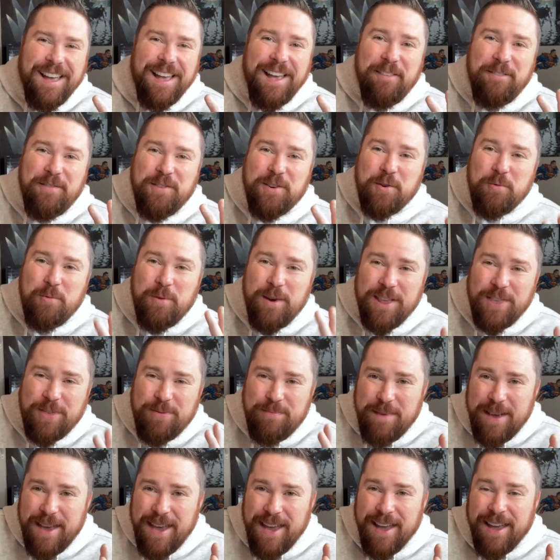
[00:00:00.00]
if you're with
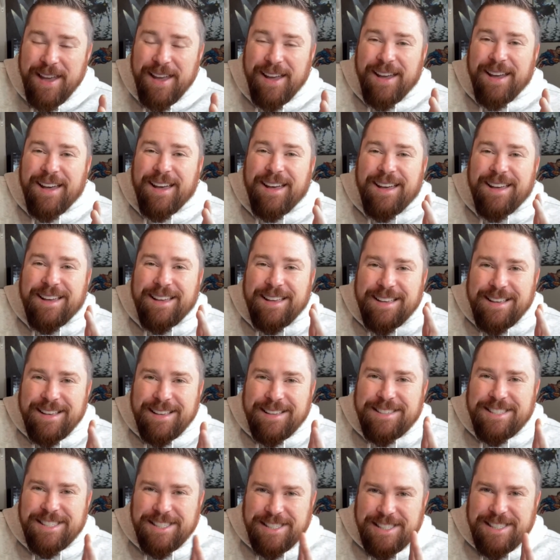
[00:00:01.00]
me, uh,
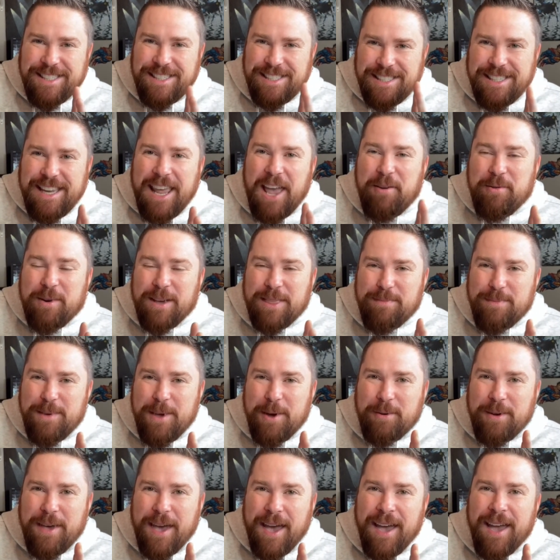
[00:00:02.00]
stay with me,
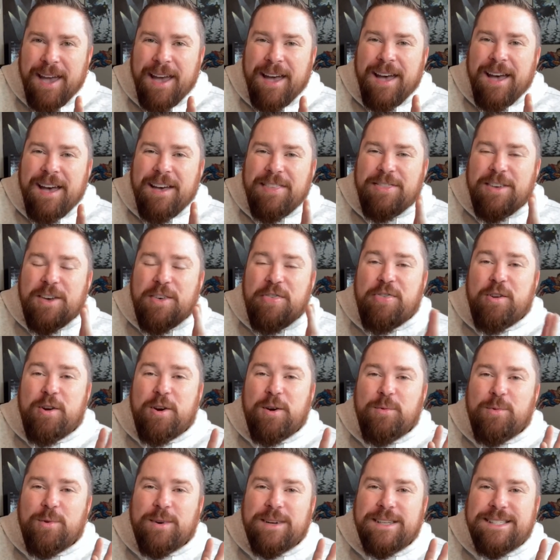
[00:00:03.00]
okay? The
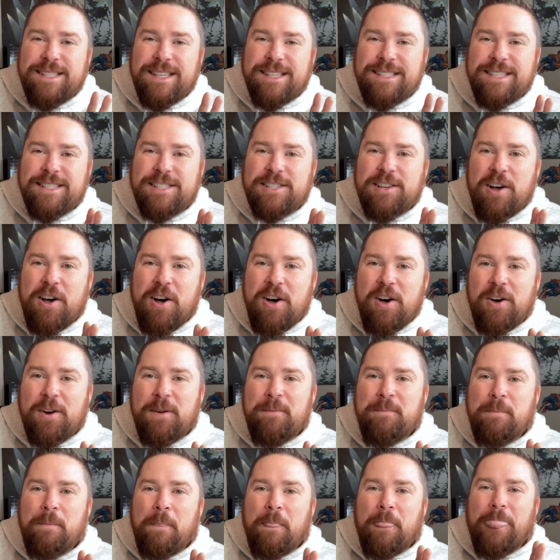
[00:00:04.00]
third one is this it's called
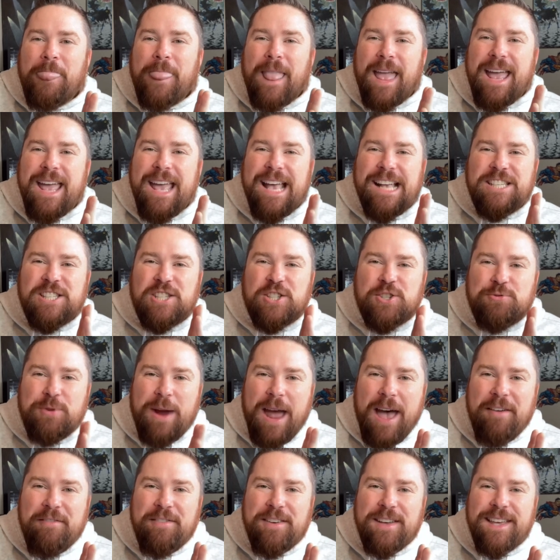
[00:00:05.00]

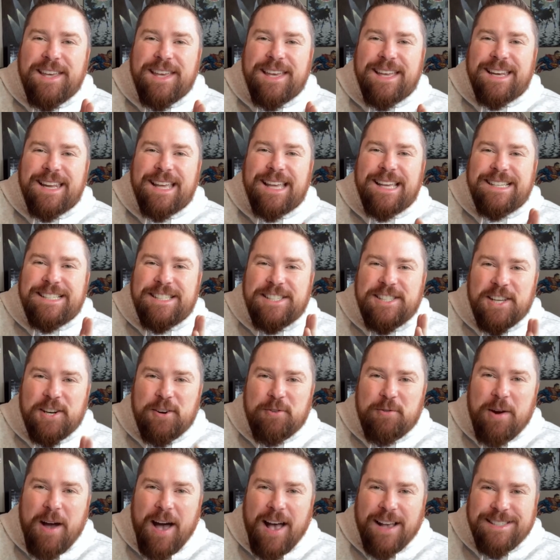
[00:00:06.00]
extravagant
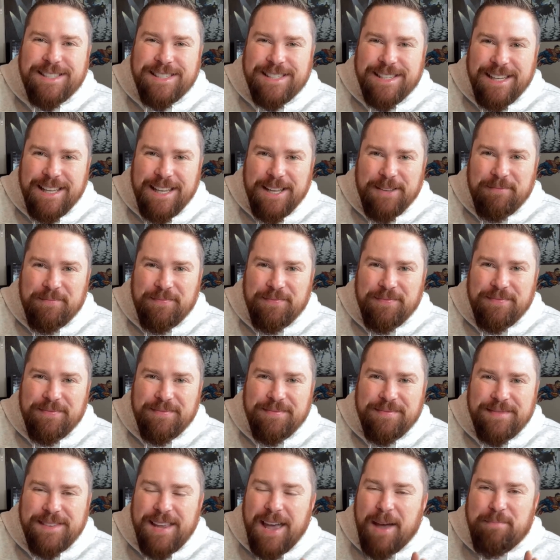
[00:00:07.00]
generosity.
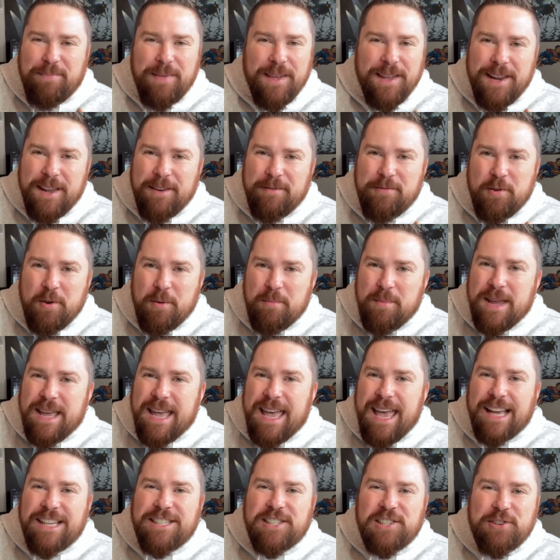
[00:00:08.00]
Type that in for me.
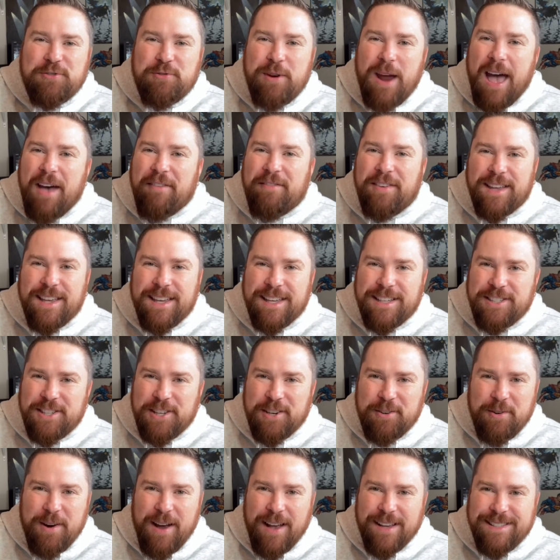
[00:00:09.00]
Extravagant
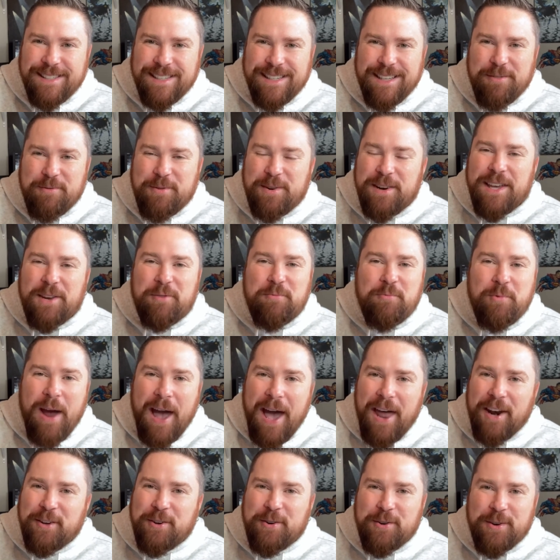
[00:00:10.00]
generosity. We're getting
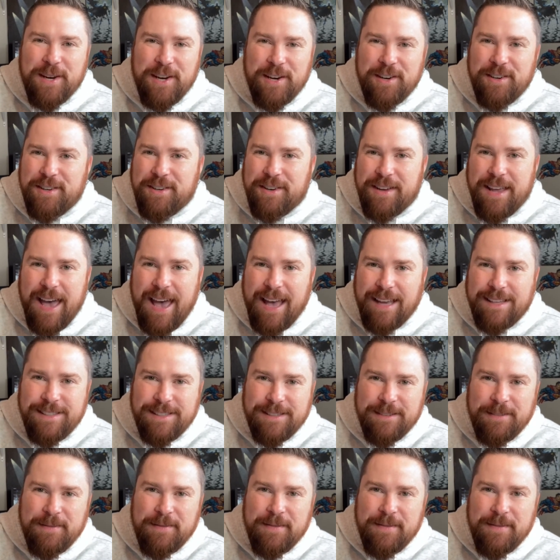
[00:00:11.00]
radical here, you guys.